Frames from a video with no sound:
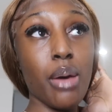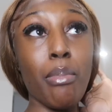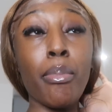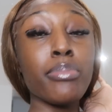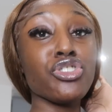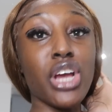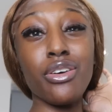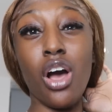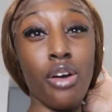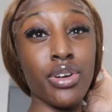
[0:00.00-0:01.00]
My mum's trying to
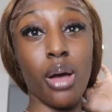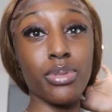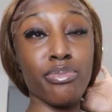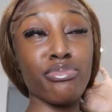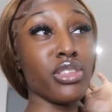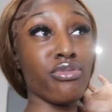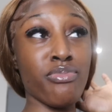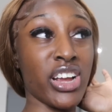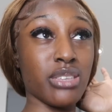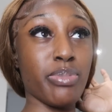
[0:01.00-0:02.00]
hurry up the
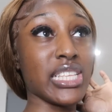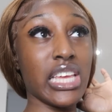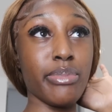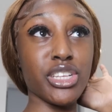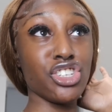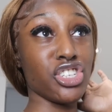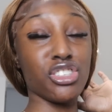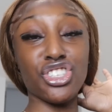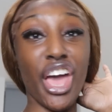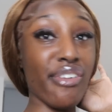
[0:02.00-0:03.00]
recipe, telling me to
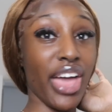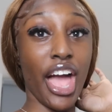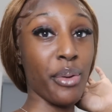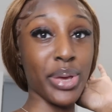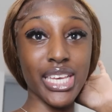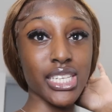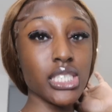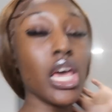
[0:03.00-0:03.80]
just serve it how it is.